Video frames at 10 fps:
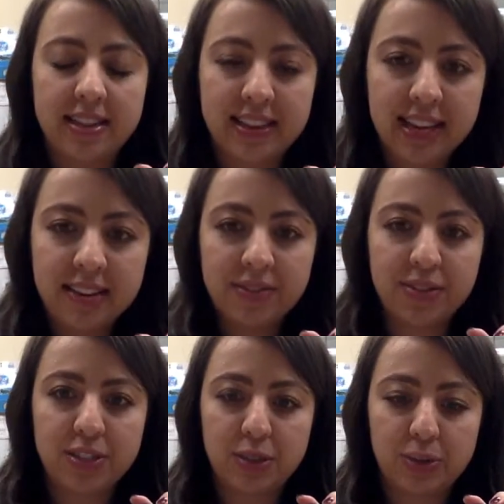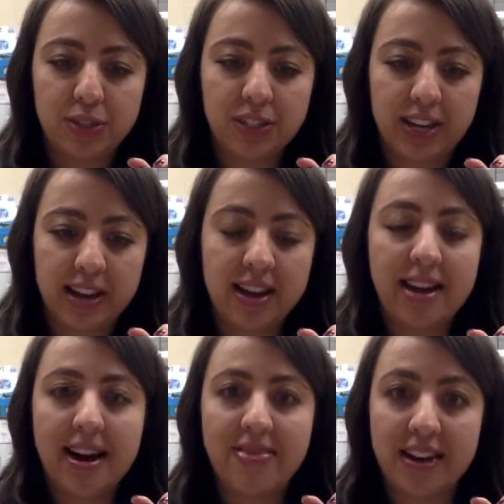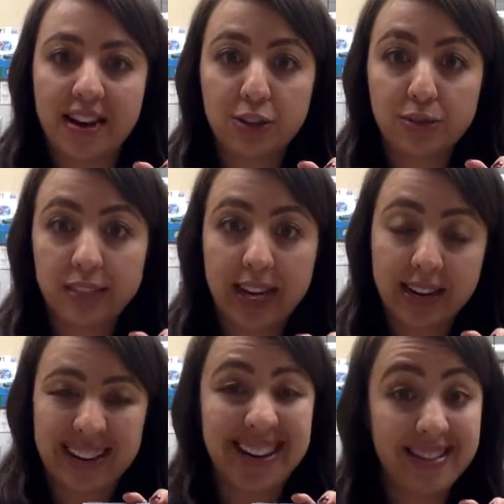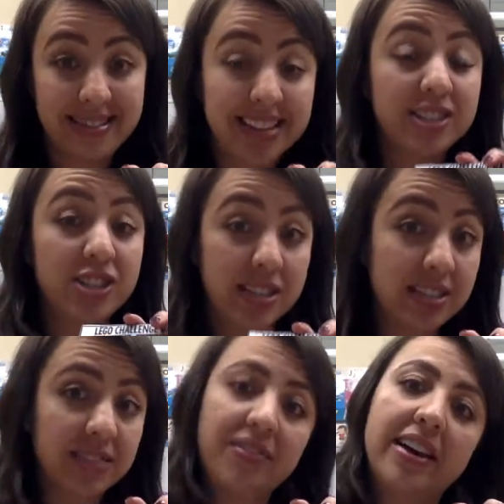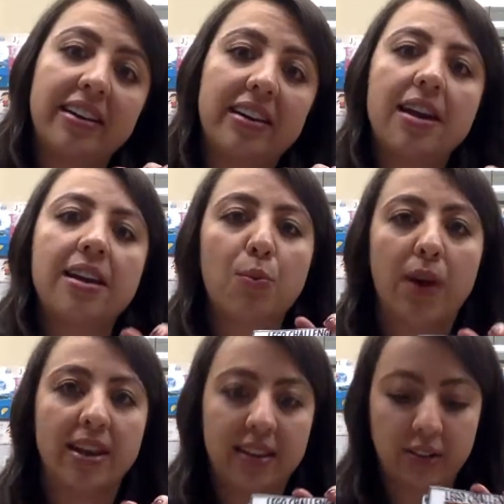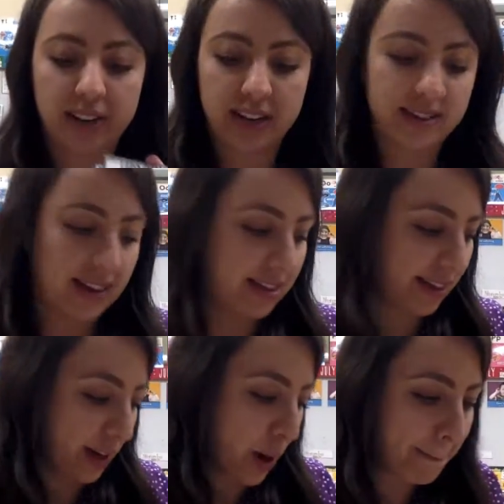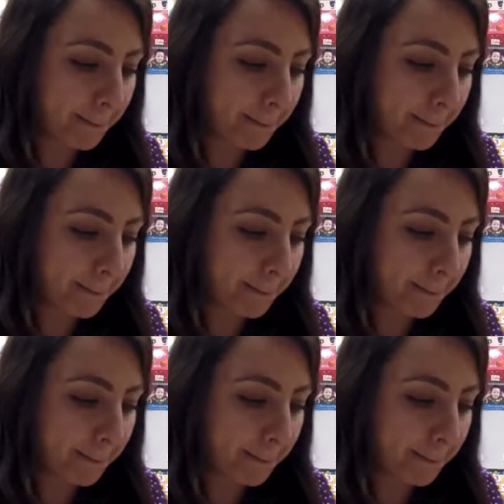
think of a solution, and then create it, and then justify again why they created that thing.